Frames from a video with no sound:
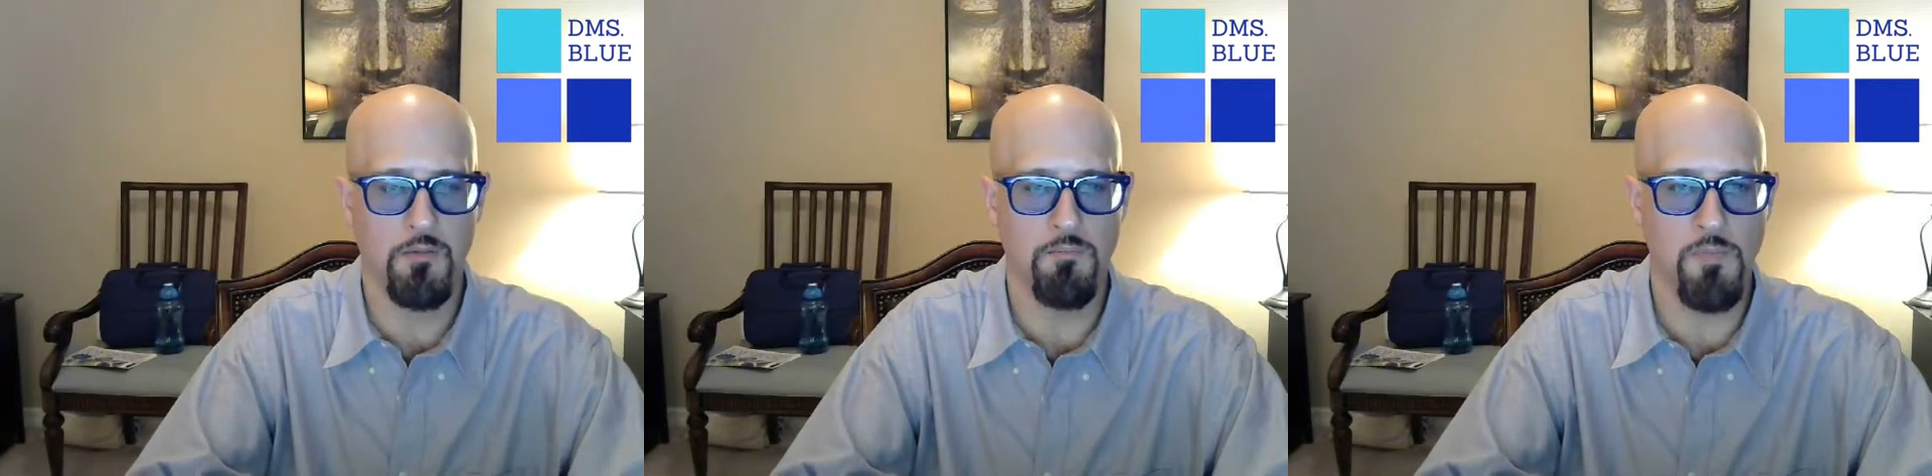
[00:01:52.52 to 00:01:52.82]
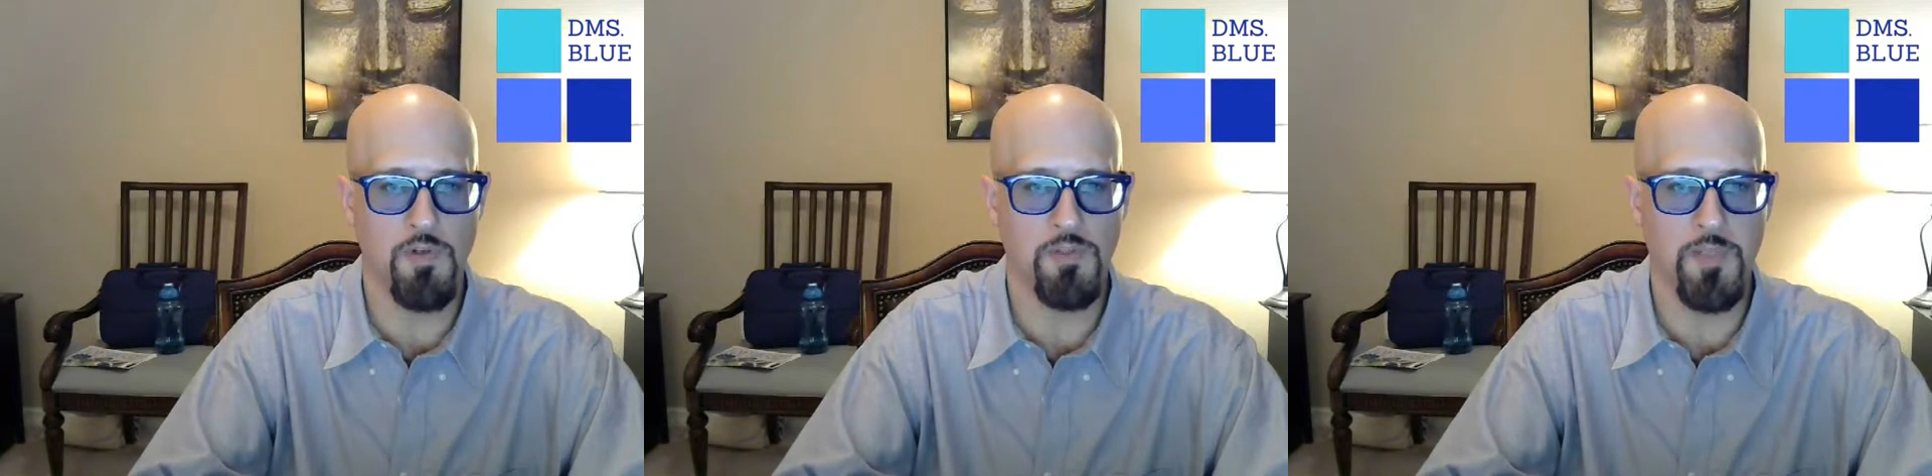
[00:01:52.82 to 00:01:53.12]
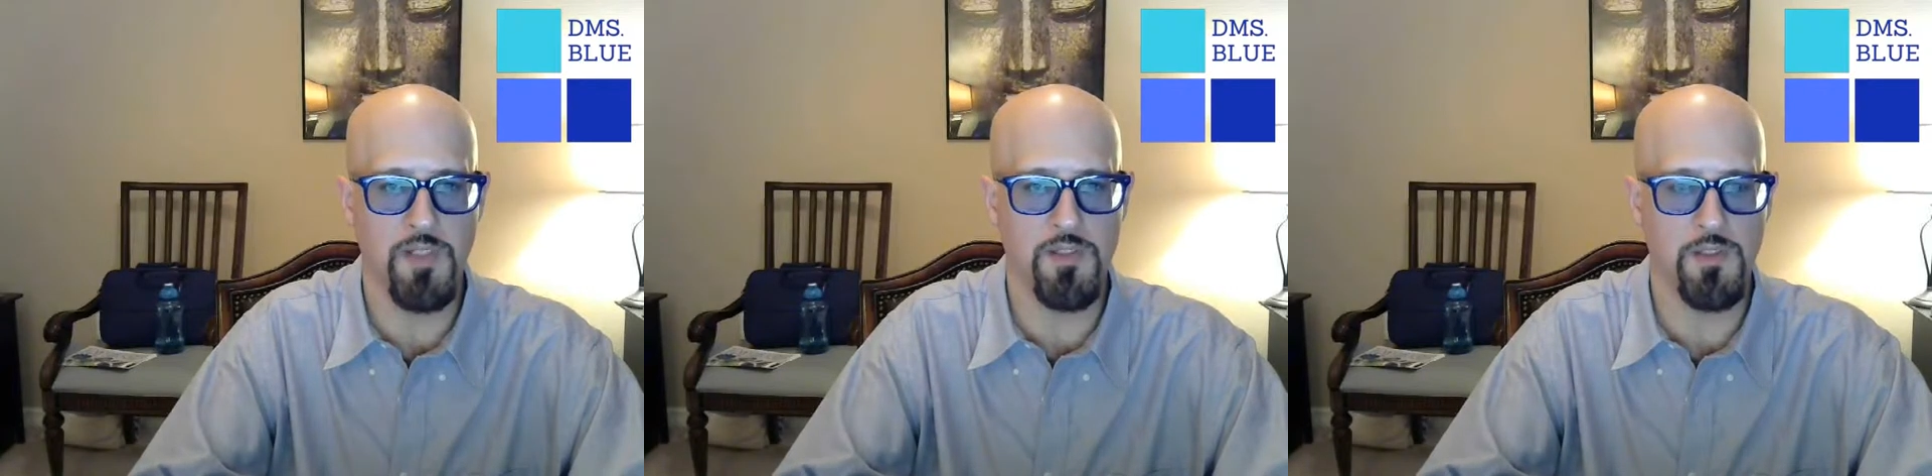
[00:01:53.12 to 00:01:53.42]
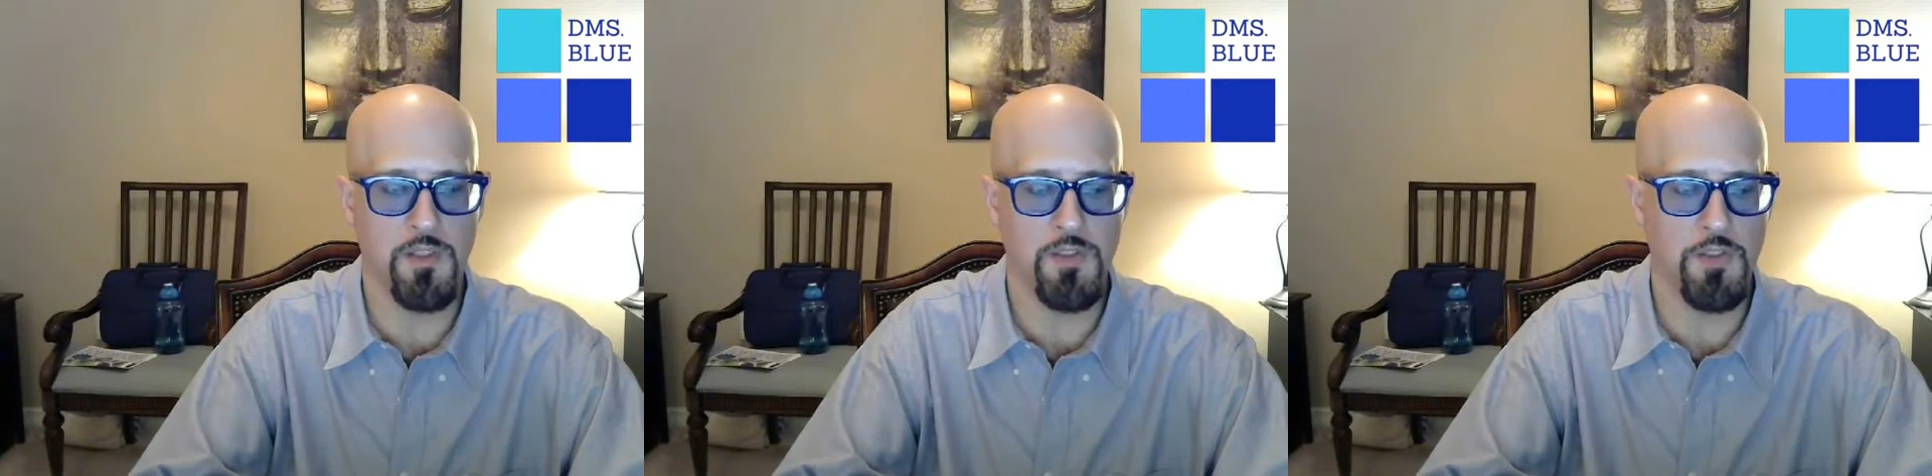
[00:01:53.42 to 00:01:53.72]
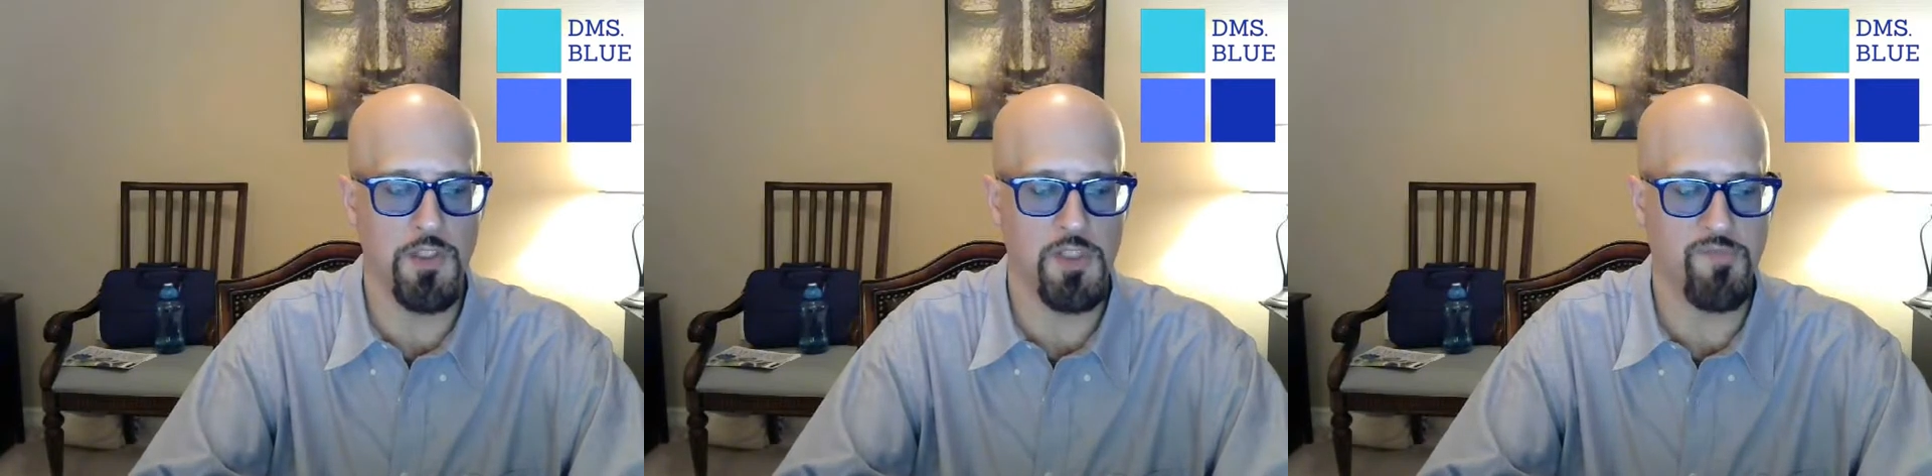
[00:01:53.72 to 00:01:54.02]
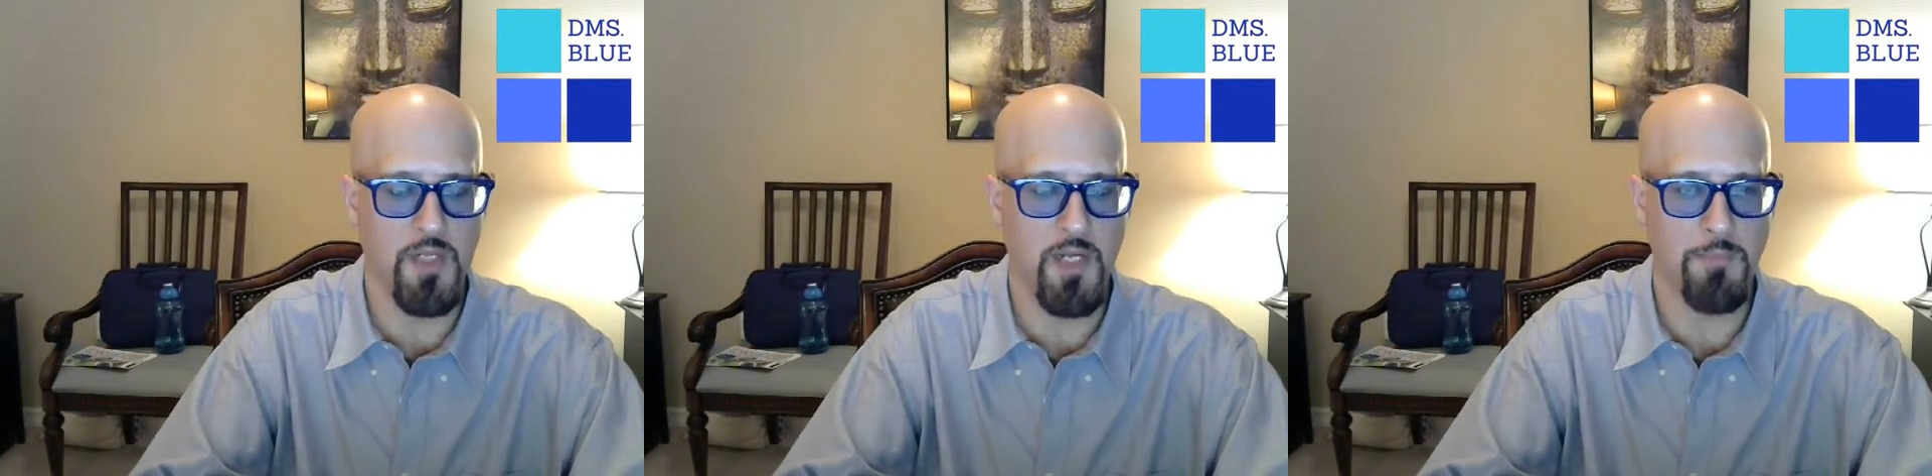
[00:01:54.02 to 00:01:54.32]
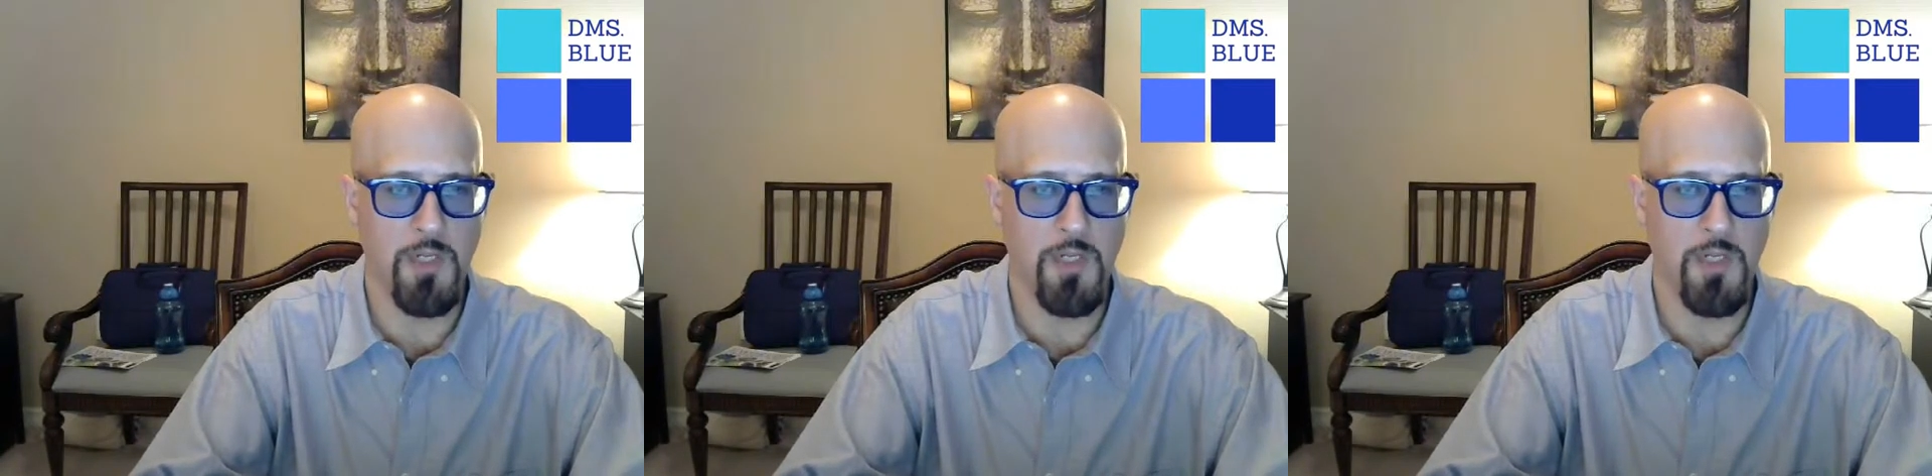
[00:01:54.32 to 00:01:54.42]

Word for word: most businesses are just flying